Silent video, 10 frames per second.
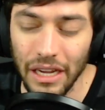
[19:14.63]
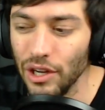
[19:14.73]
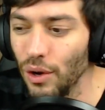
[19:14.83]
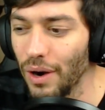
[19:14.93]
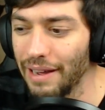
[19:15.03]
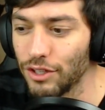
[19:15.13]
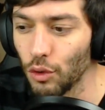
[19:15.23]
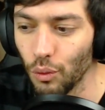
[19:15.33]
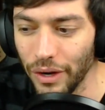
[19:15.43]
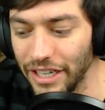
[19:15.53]
You don't have to
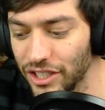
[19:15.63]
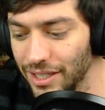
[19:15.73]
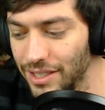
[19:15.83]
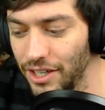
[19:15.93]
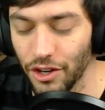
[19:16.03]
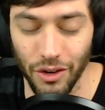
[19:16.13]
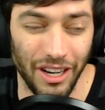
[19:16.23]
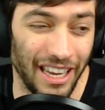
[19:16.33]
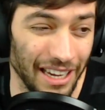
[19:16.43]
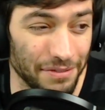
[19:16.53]
reach into your
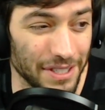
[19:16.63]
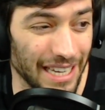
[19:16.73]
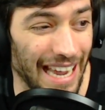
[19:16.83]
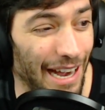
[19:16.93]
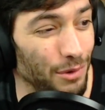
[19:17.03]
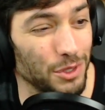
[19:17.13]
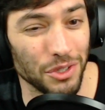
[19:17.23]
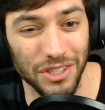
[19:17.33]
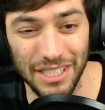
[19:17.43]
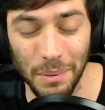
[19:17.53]
gift account
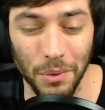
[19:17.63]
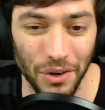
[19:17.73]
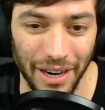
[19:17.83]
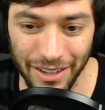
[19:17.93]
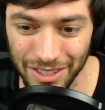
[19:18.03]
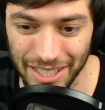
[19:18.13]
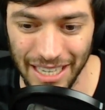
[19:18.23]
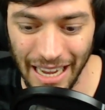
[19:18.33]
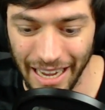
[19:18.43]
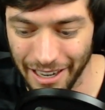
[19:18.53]
or somewhere else
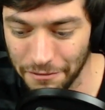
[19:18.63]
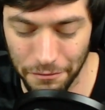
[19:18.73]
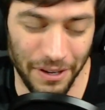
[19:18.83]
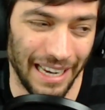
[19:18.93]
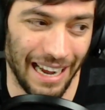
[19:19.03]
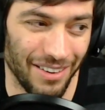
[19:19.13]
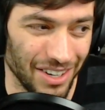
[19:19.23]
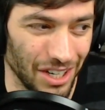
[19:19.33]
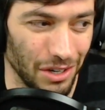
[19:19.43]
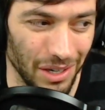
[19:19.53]
and freak out and
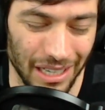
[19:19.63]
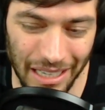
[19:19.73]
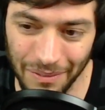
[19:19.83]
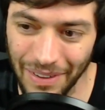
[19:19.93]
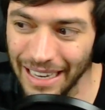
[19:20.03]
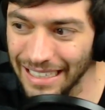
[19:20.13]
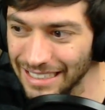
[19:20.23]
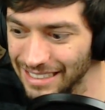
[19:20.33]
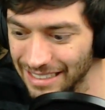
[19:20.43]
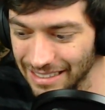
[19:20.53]
go, man,
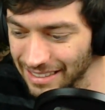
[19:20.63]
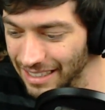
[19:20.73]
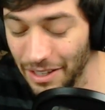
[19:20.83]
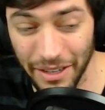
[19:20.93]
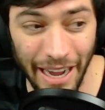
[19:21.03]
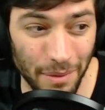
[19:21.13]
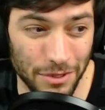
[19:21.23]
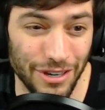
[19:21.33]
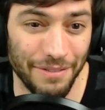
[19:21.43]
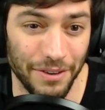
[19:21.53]
now I'm
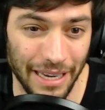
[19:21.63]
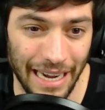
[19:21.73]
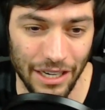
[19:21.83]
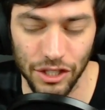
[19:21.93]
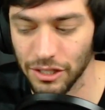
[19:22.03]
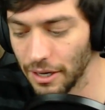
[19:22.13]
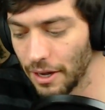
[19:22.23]
strapped for cash.